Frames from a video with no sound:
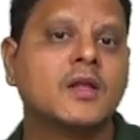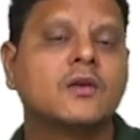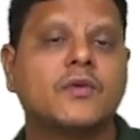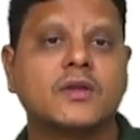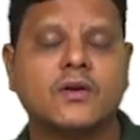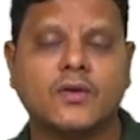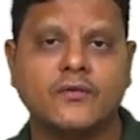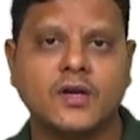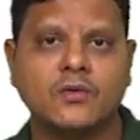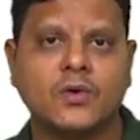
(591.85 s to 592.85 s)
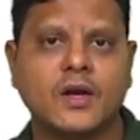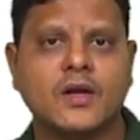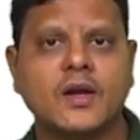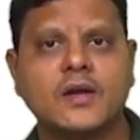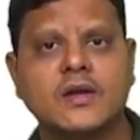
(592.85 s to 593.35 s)
whether profit oriented
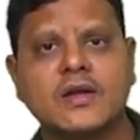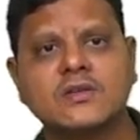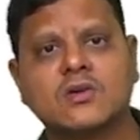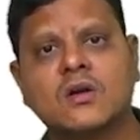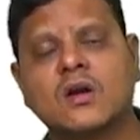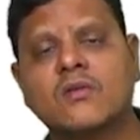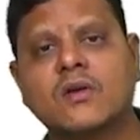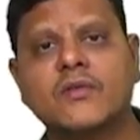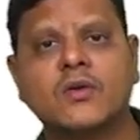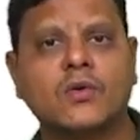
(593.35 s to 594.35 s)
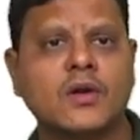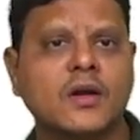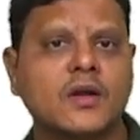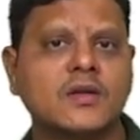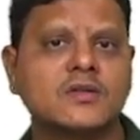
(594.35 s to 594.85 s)
entities or non-profit oriented
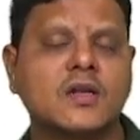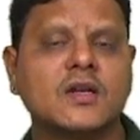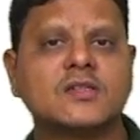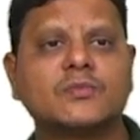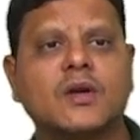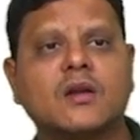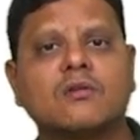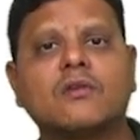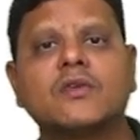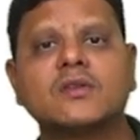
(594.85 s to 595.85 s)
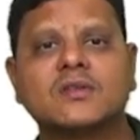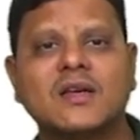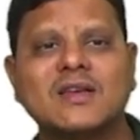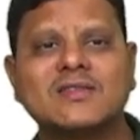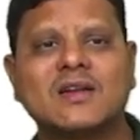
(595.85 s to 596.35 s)
entities, irrespective of its
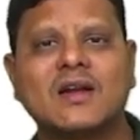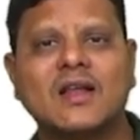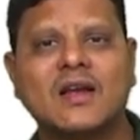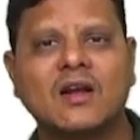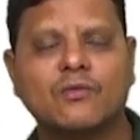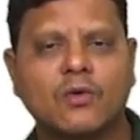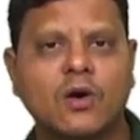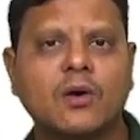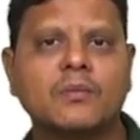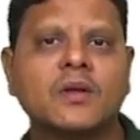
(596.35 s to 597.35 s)
size and legal form.